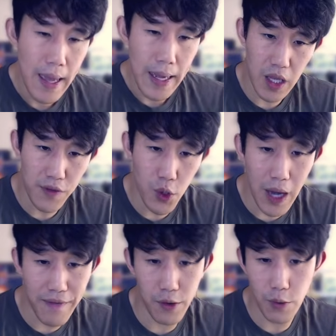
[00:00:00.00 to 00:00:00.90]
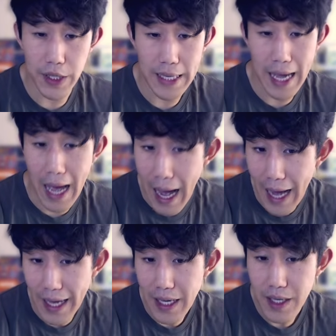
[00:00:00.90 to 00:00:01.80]
If you have a really
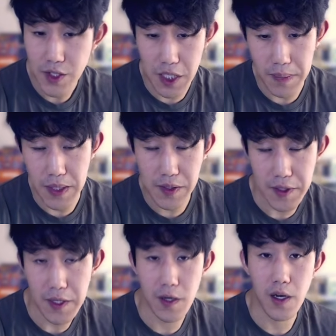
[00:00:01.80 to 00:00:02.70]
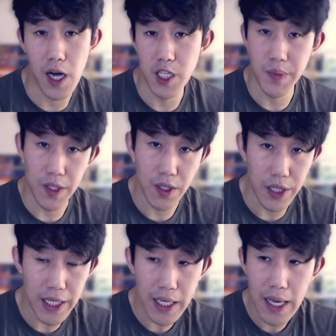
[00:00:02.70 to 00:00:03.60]
high CPC or cost per
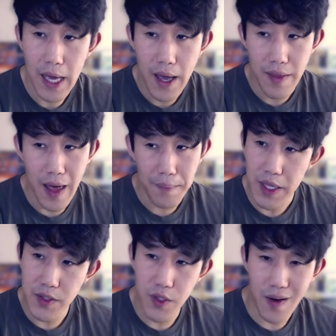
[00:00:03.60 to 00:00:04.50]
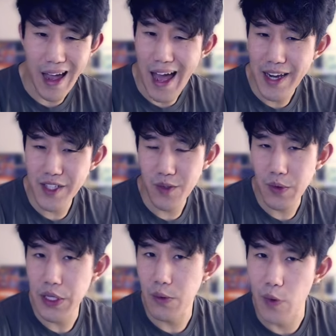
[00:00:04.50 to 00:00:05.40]
click, that means your ad isn't
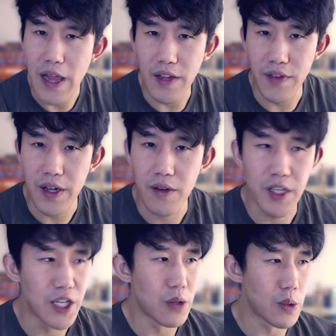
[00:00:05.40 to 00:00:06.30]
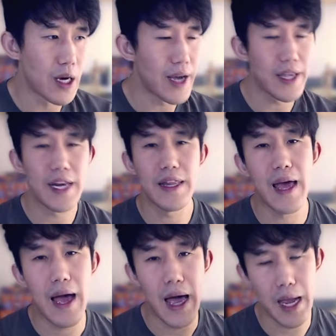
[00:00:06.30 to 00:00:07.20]
really relevant. You know, we're not getting
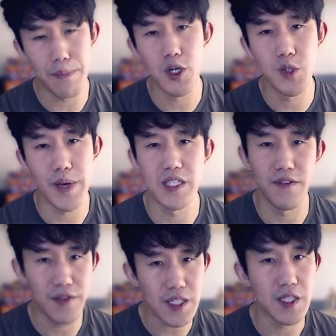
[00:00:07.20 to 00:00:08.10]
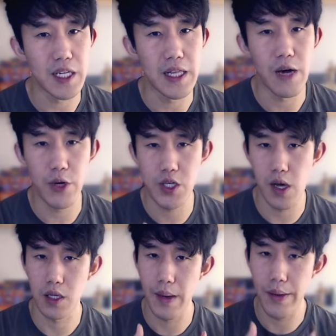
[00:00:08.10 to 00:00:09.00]
that hyper specificity that we
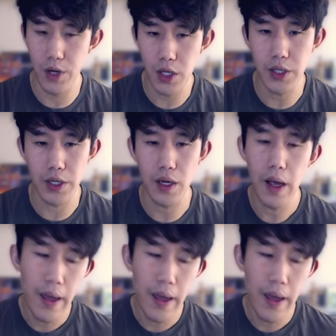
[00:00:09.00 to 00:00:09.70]
talked about earlier.